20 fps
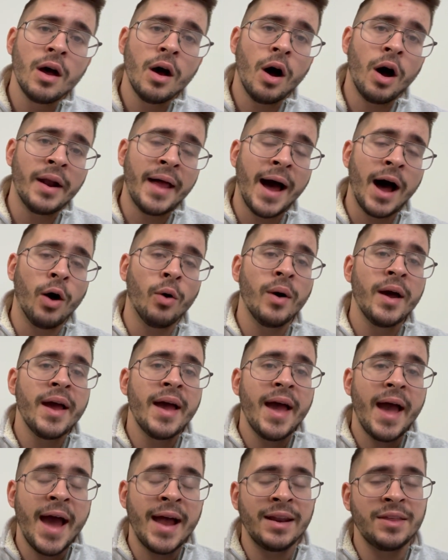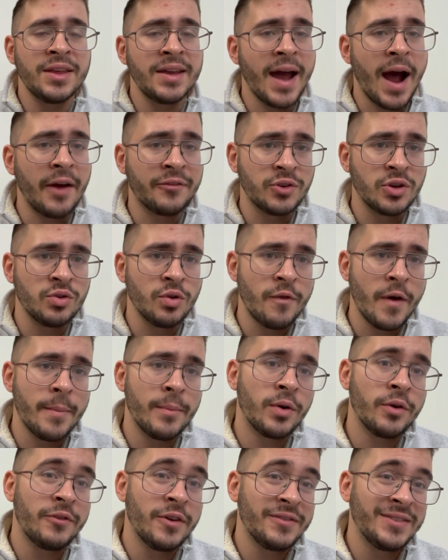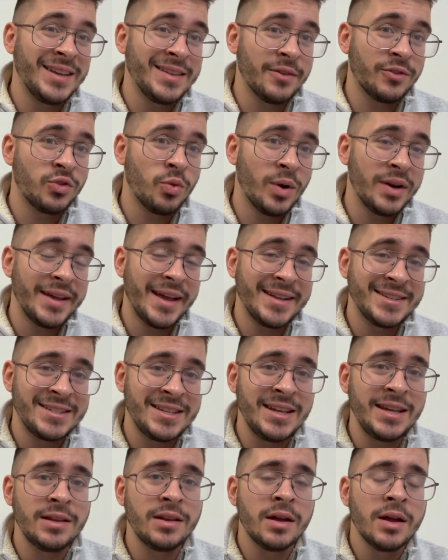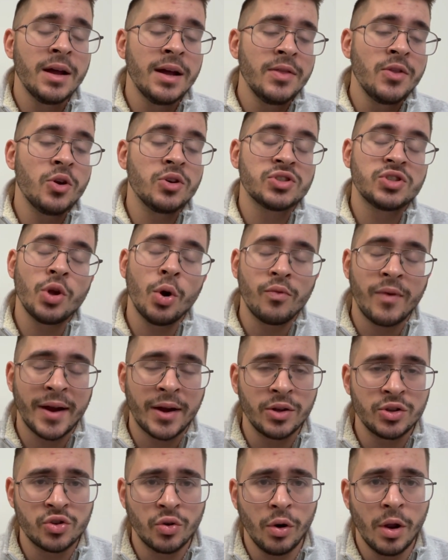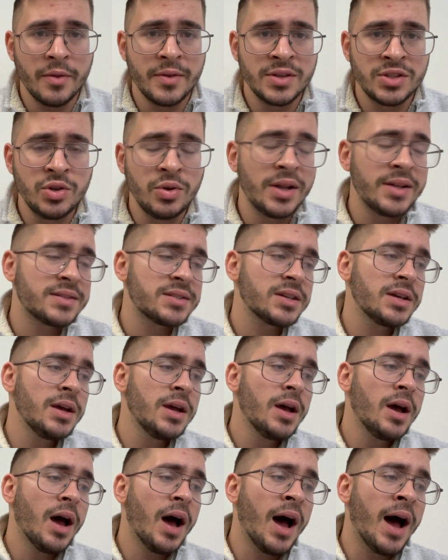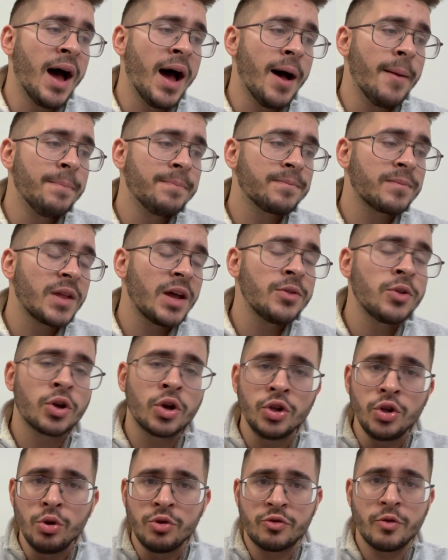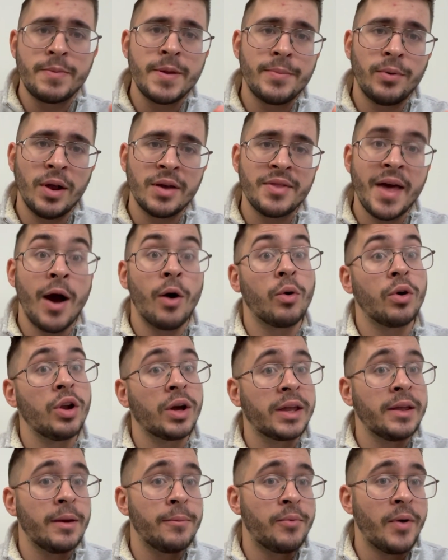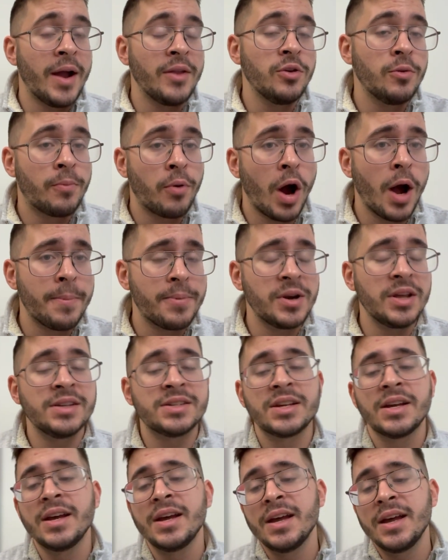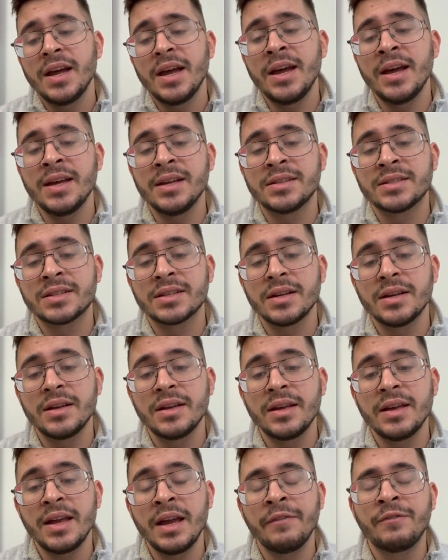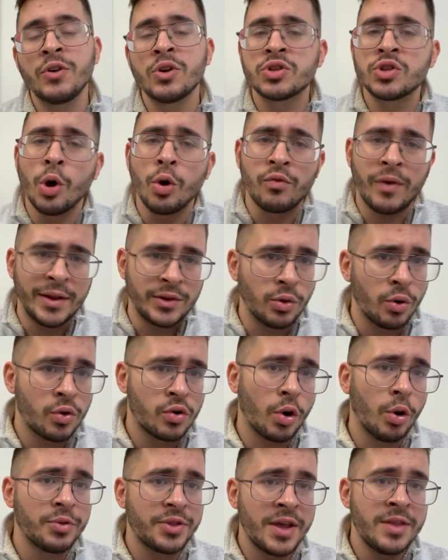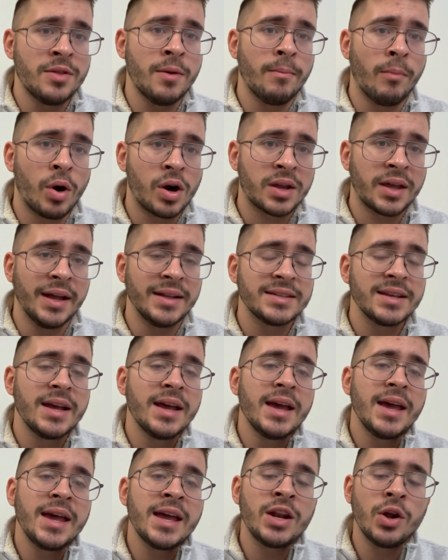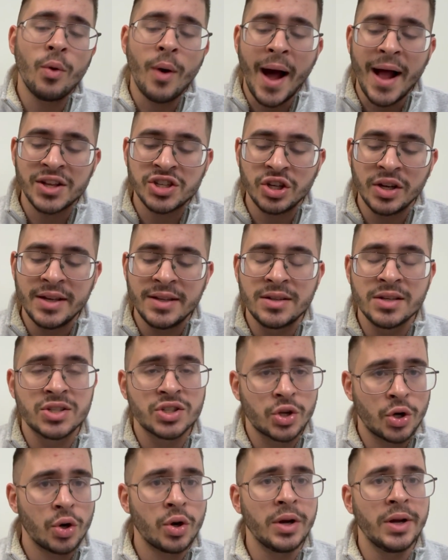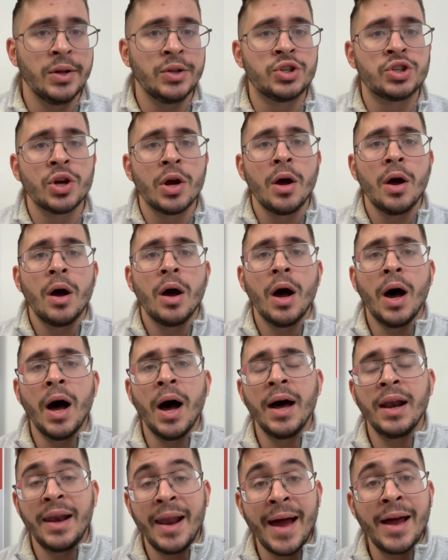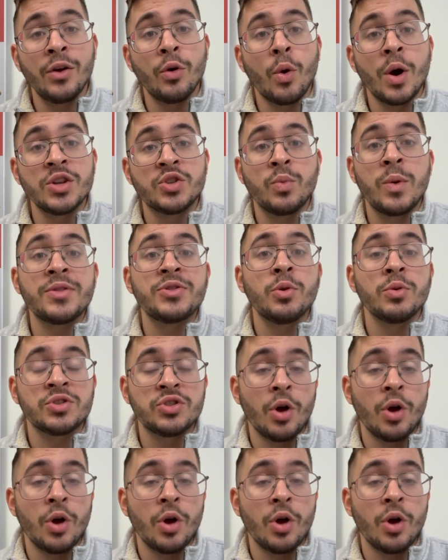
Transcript: on how anything after November 15th of 2018, there's no rent control on these units. The good news for people like that who are looking at brand new properties is, if there's no rental growth in the market, it'll actually discourage landlords with those